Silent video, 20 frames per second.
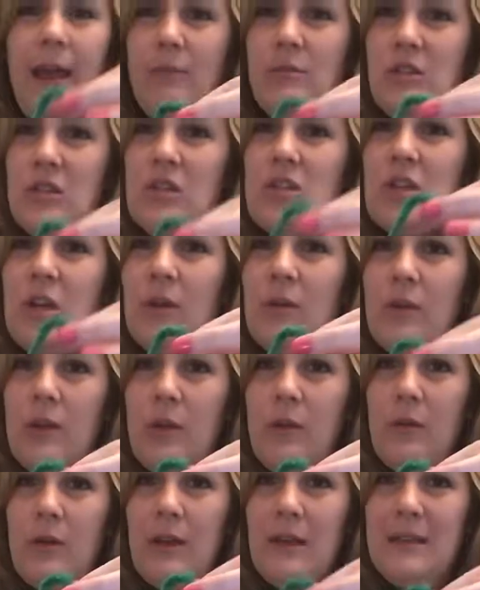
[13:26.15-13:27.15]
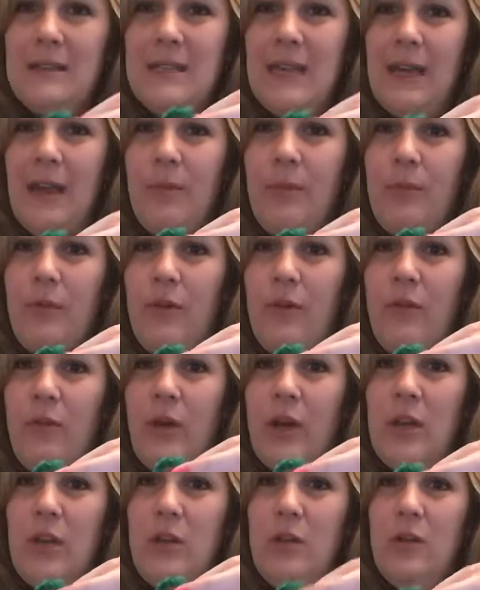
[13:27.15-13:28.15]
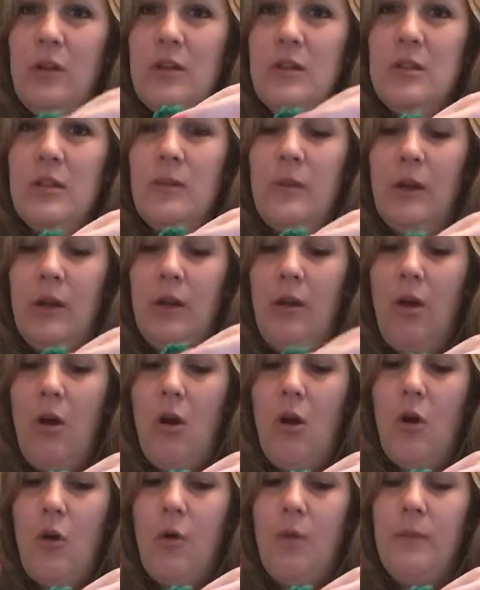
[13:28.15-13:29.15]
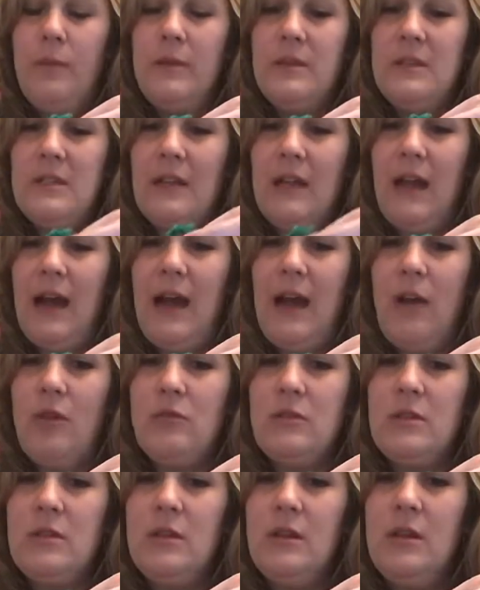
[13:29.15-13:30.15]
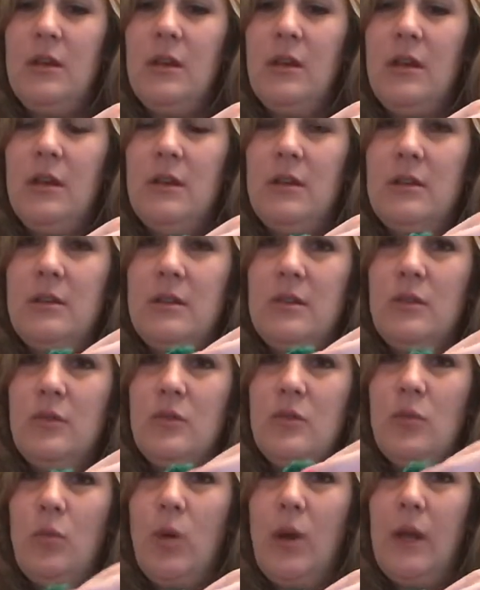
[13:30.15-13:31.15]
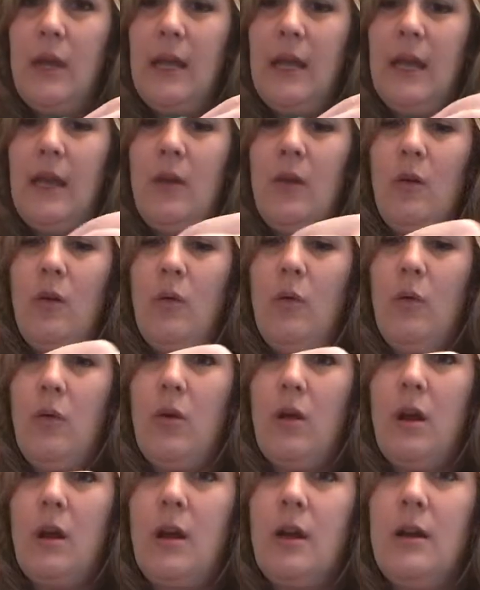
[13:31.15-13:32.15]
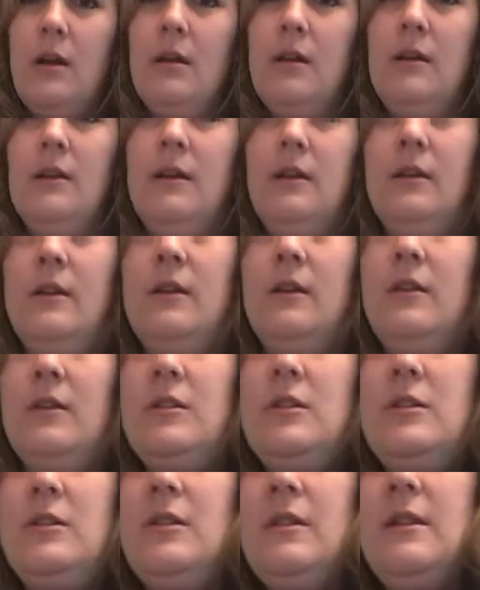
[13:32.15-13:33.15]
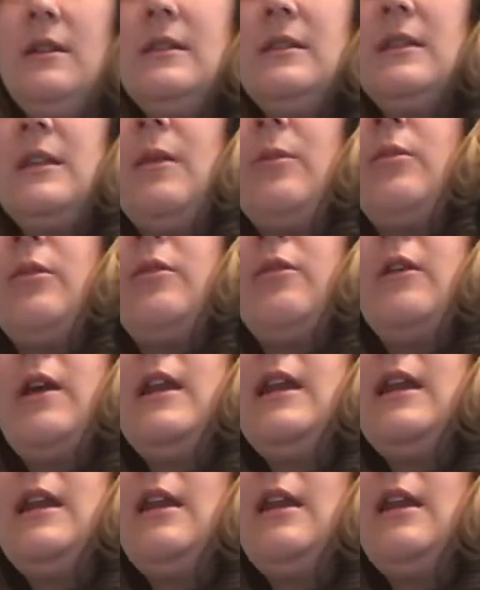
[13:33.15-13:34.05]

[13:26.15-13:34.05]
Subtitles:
I'm just showing you an example of what you could do at home to count to 20 or to this number